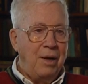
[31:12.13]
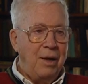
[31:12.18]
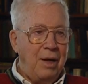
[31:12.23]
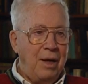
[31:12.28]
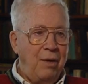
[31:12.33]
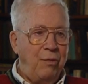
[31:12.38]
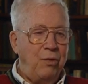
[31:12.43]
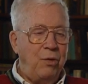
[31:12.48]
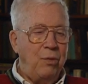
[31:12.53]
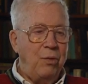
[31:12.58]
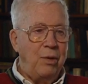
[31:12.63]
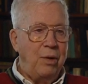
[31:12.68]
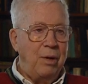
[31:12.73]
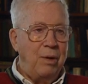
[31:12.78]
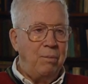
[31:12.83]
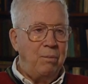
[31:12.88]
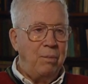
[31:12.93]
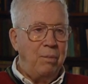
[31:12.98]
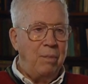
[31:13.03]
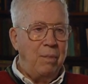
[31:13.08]
if you
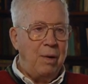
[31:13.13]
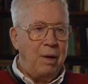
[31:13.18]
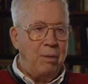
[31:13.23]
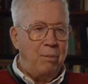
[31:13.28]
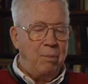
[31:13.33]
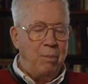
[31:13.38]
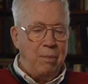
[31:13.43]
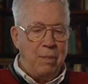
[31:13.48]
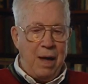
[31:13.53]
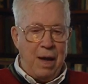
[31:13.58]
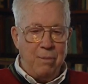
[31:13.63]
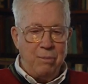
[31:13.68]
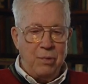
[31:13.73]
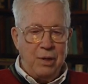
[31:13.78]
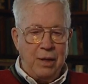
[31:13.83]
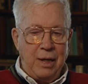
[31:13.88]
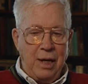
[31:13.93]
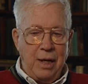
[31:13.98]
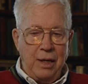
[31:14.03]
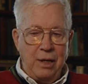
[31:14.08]
would happen
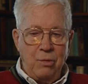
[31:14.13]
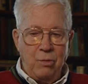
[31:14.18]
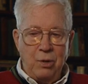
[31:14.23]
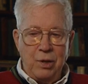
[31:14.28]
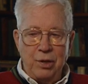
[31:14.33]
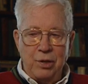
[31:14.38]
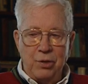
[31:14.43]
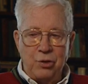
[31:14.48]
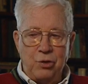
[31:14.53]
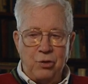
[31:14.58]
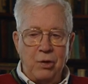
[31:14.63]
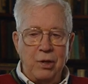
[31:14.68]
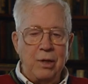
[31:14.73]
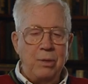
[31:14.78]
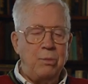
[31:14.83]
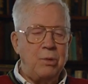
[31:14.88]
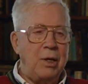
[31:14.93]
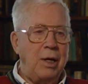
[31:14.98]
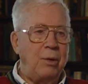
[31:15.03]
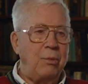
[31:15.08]
to get into one of the
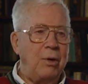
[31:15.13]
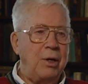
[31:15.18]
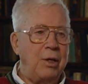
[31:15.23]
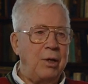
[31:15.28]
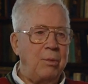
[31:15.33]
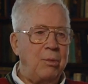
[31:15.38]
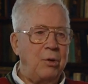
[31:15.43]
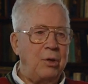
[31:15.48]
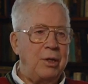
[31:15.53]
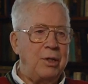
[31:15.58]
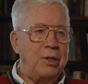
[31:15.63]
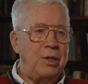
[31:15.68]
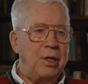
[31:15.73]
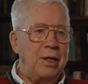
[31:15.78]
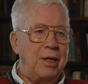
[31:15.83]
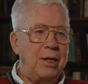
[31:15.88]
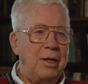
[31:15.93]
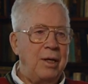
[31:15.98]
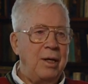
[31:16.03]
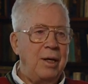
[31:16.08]
streams like one of the boys
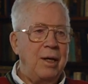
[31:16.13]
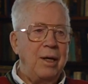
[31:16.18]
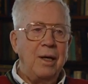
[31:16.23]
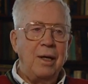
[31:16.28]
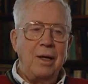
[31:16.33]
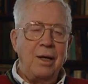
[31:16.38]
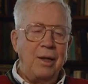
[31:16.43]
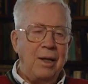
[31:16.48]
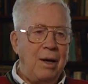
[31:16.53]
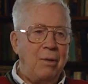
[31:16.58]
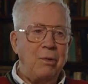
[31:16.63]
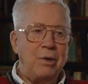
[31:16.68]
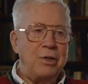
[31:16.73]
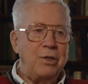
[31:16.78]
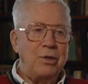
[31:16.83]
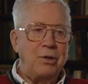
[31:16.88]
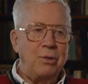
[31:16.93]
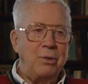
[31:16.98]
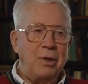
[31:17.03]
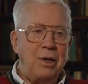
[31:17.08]
did, that
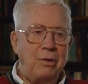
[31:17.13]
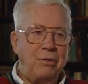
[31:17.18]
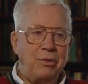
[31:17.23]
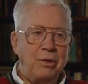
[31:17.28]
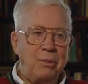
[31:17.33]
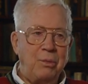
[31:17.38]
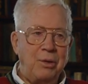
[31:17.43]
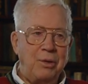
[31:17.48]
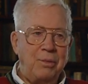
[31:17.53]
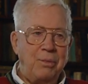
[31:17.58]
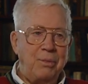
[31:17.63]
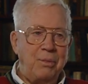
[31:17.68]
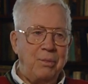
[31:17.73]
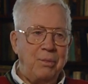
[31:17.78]
wasn't too comfortable.